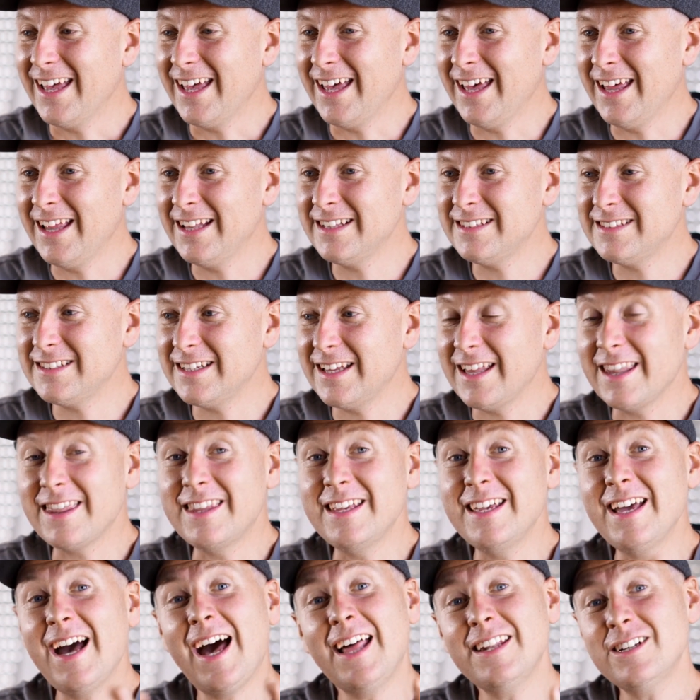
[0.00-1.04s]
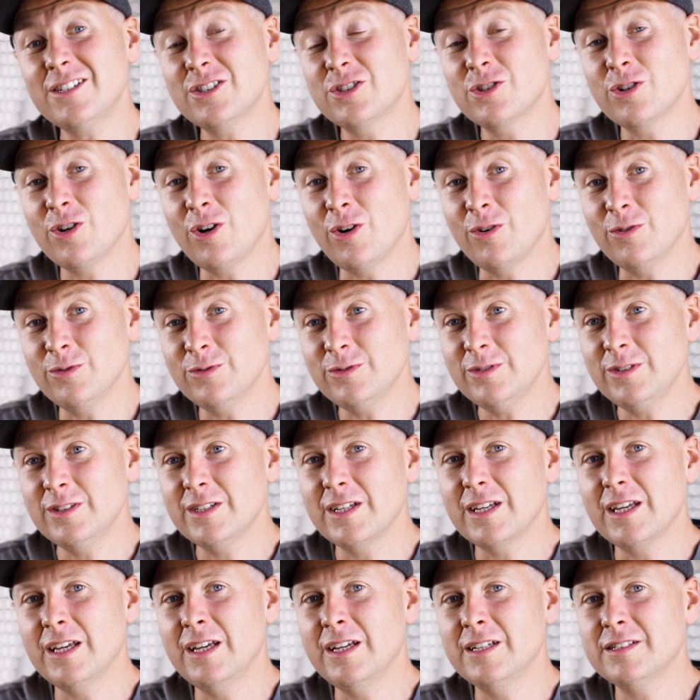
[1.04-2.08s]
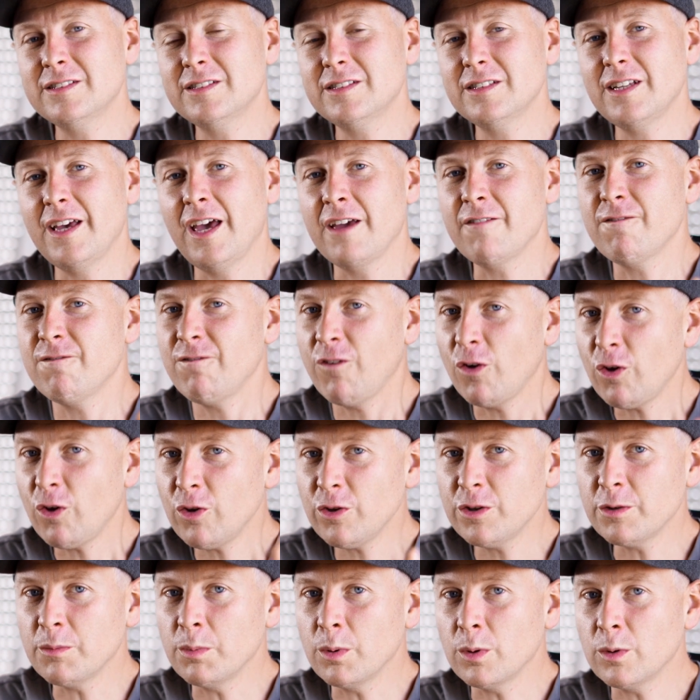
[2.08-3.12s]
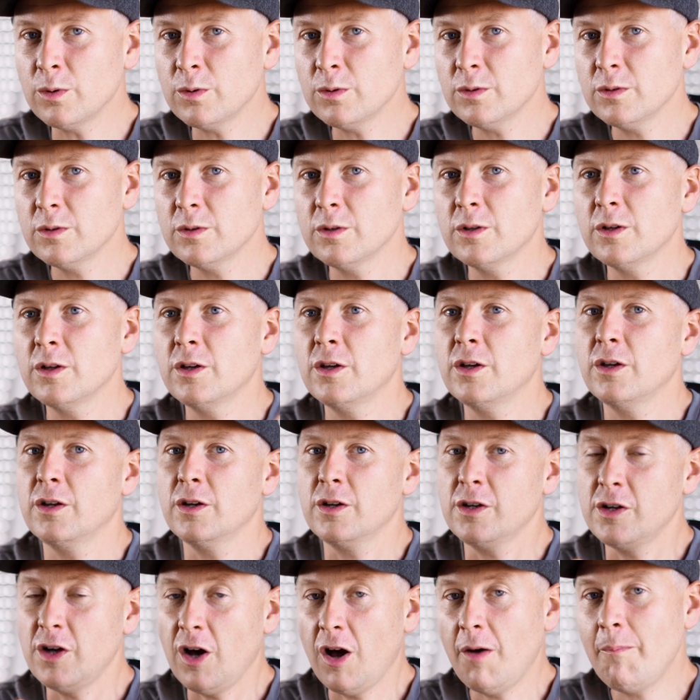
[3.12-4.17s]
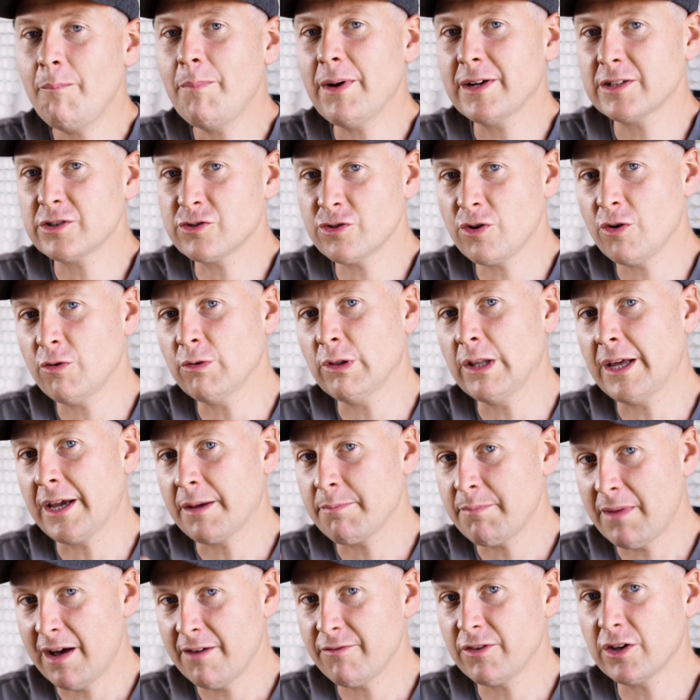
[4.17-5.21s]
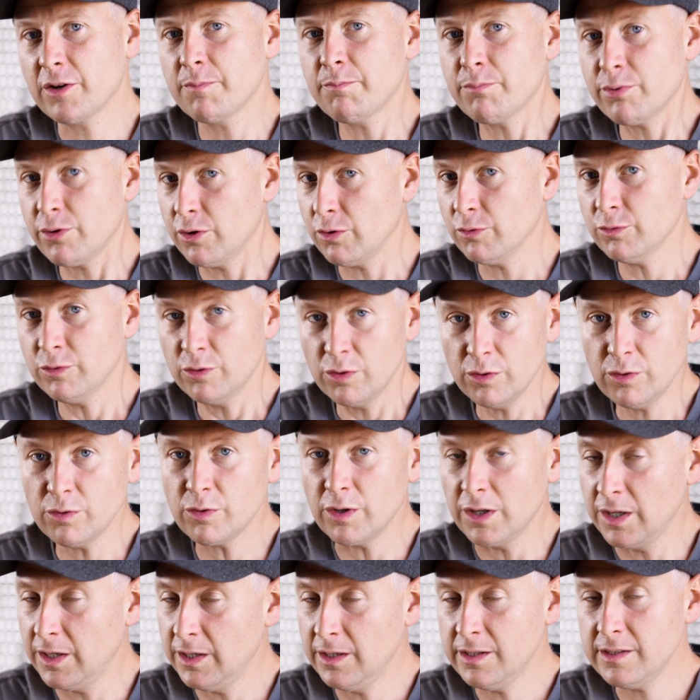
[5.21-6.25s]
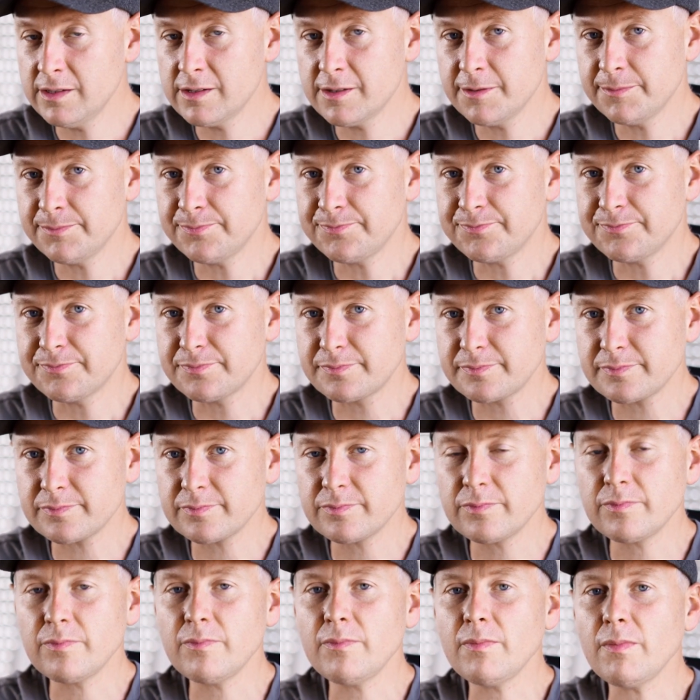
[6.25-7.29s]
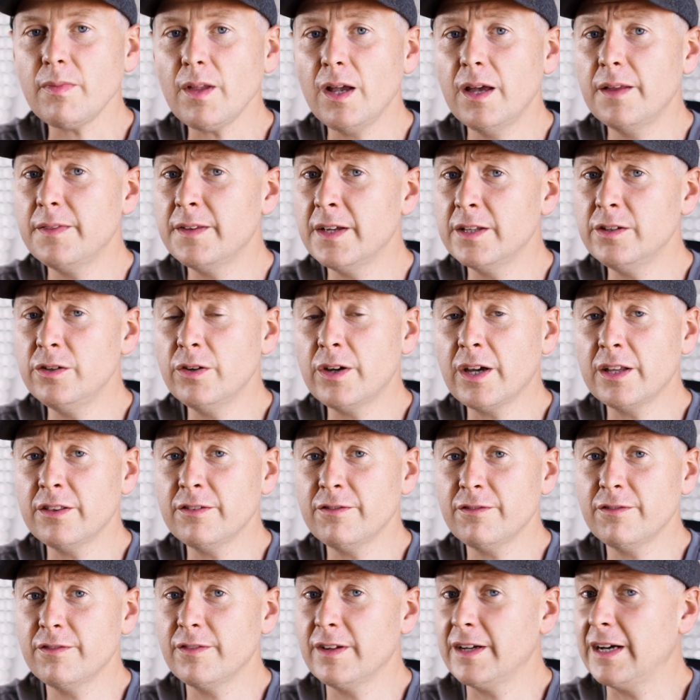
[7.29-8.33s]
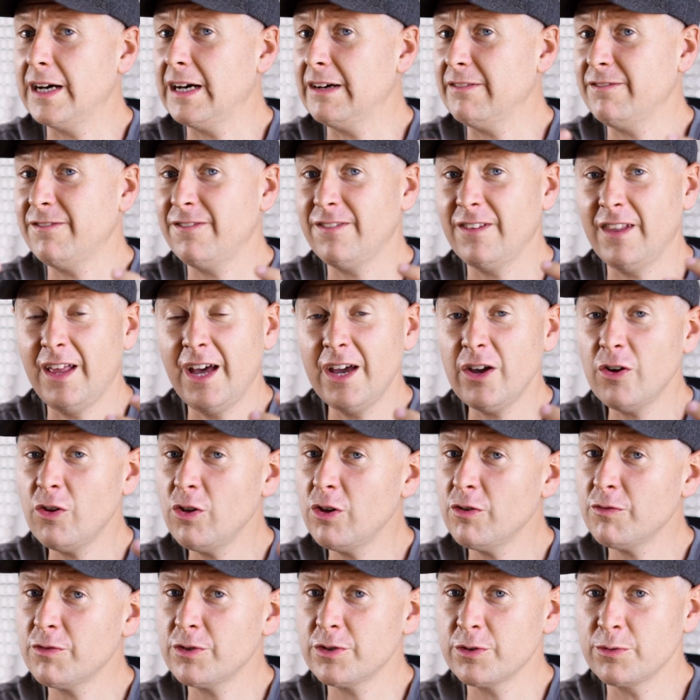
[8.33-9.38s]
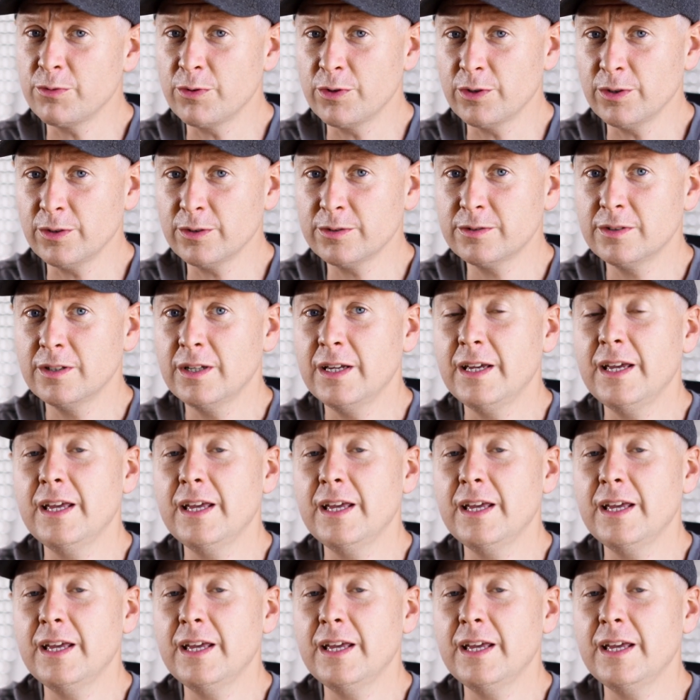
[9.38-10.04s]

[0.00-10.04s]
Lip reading: And the other drone is a foldable compact drone like MAVIC Pro 2 is, that you can fly all over the world.